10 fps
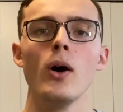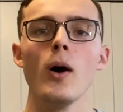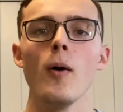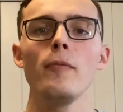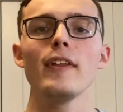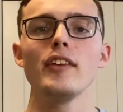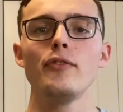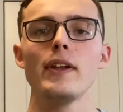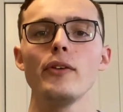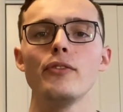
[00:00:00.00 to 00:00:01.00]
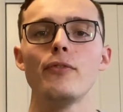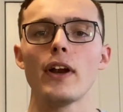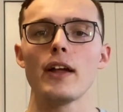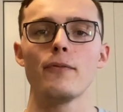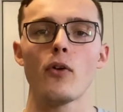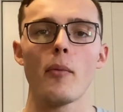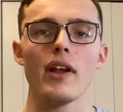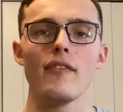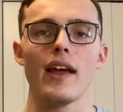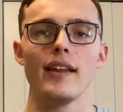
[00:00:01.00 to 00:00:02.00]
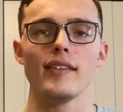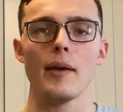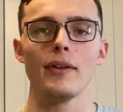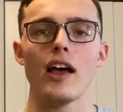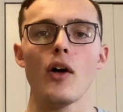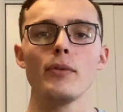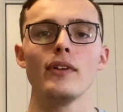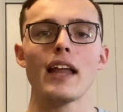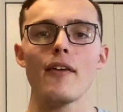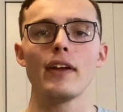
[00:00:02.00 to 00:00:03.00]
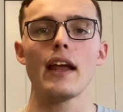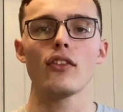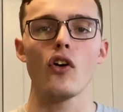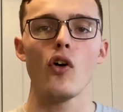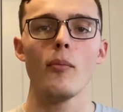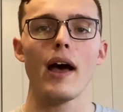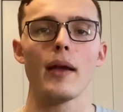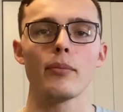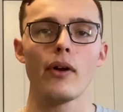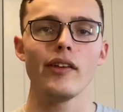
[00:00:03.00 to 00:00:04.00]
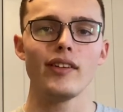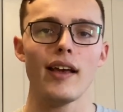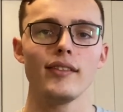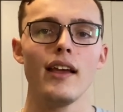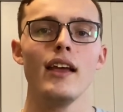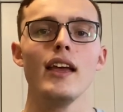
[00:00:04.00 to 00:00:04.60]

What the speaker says: Hopefully this video is very informative and is able to help you navigate the home buying process.